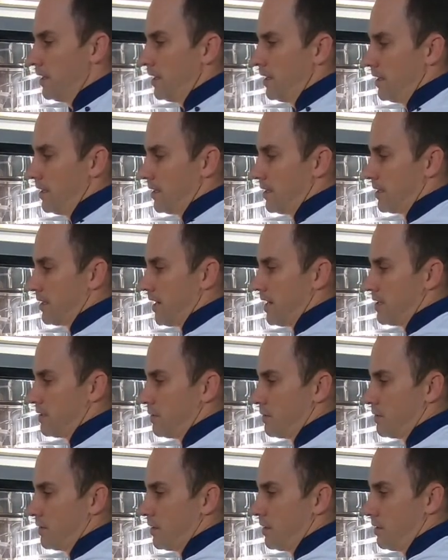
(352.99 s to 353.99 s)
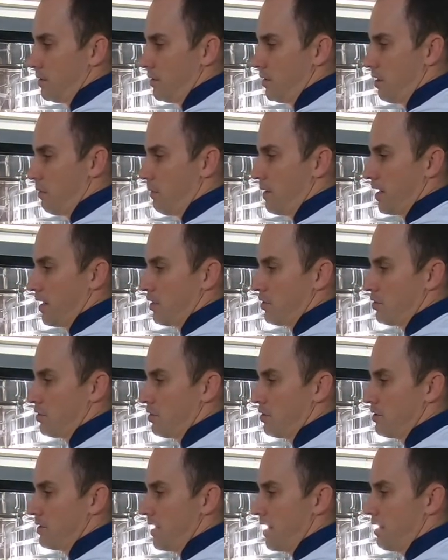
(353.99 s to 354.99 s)
In this case, we can
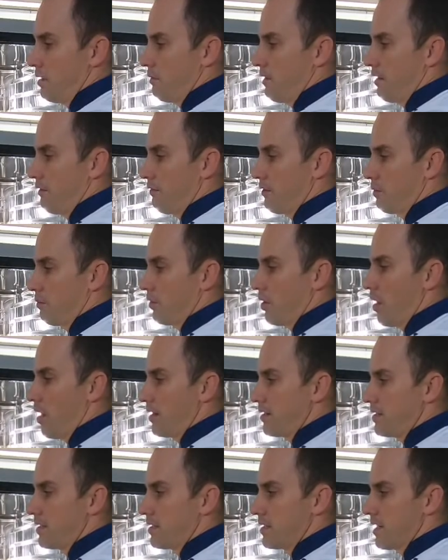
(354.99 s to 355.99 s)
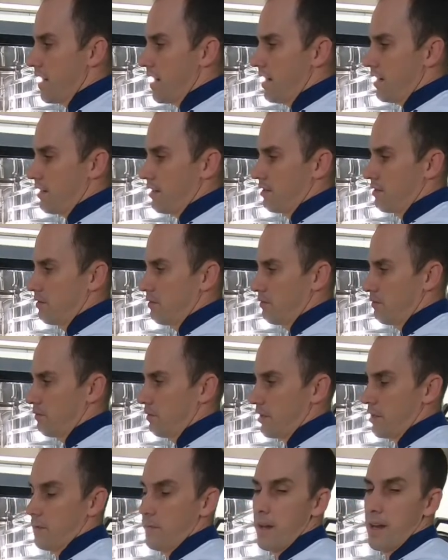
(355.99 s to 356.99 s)
choose anywhere from light to dark,
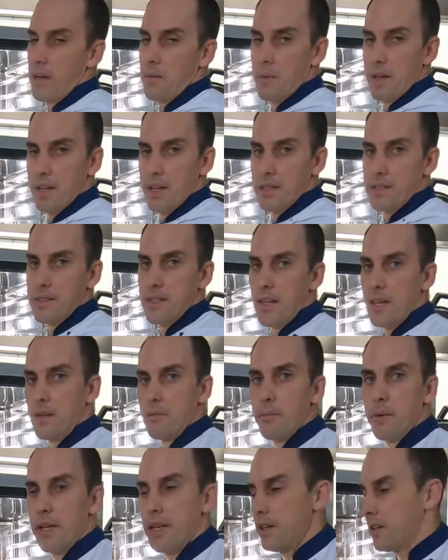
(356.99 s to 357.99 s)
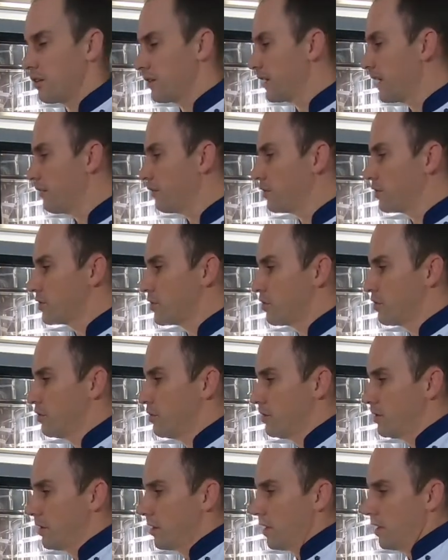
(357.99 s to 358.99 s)
with the recommended setting being on level
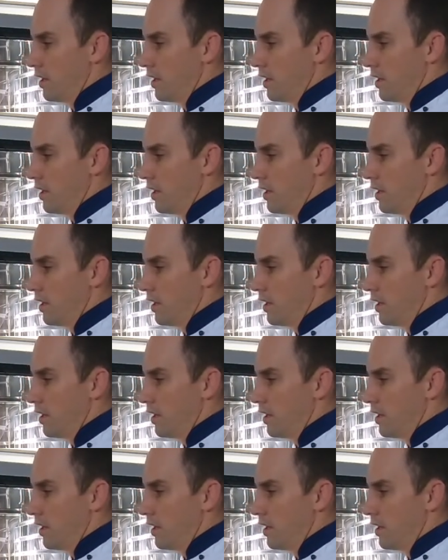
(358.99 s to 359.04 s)
2.